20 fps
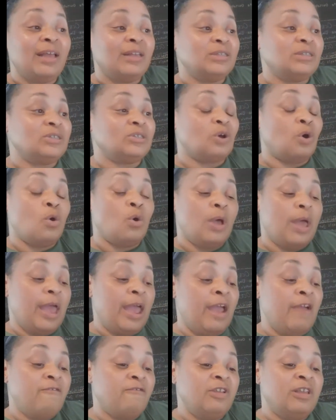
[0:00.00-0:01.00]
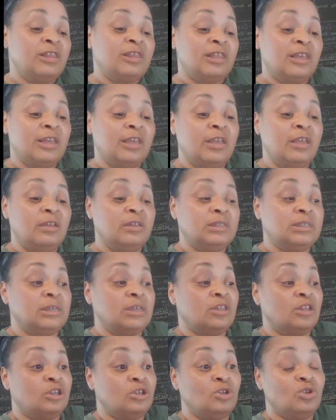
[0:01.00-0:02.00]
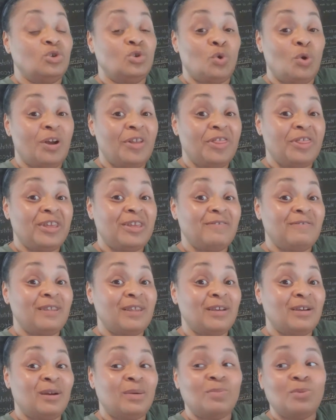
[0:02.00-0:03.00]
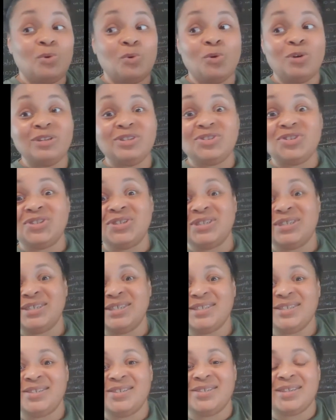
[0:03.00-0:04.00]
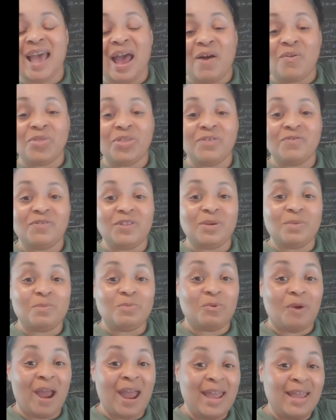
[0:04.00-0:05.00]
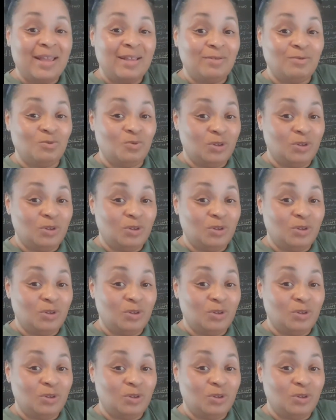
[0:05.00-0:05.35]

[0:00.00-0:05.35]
and so everything to the north of them or to the south of them right